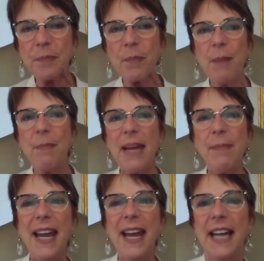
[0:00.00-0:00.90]

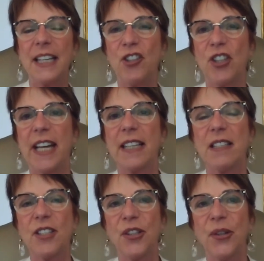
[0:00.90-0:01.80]
May had a
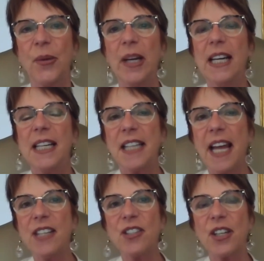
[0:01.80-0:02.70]
chance to
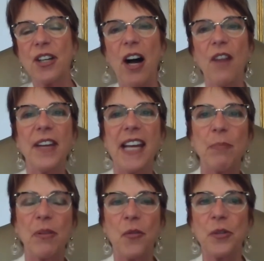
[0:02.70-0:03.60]
taste the coffee. And
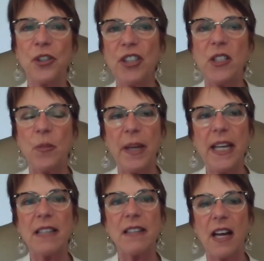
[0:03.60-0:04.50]
before she
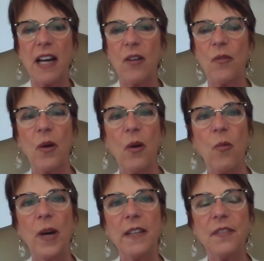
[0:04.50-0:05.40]
speaks,
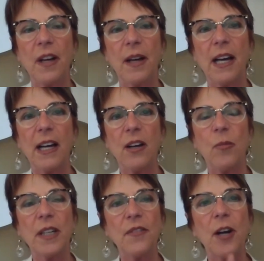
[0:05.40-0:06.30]
one of
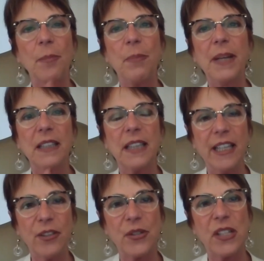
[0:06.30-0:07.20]
our big
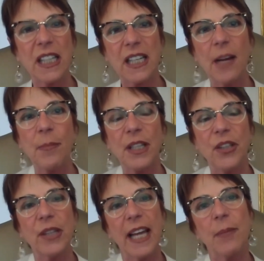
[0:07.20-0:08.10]
leaders in the company
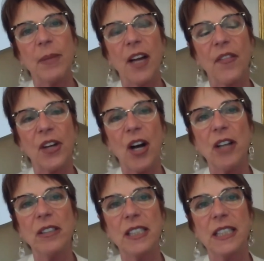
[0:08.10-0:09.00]
who can't be on the
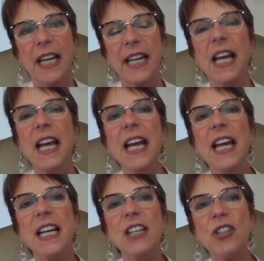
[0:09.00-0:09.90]
call today,
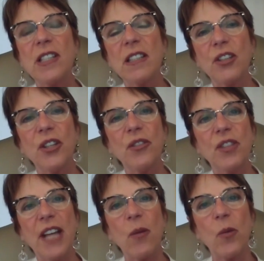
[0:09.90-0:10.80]
she's a huge
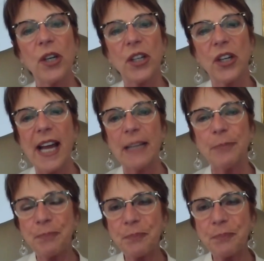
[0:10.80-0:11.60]
networker, and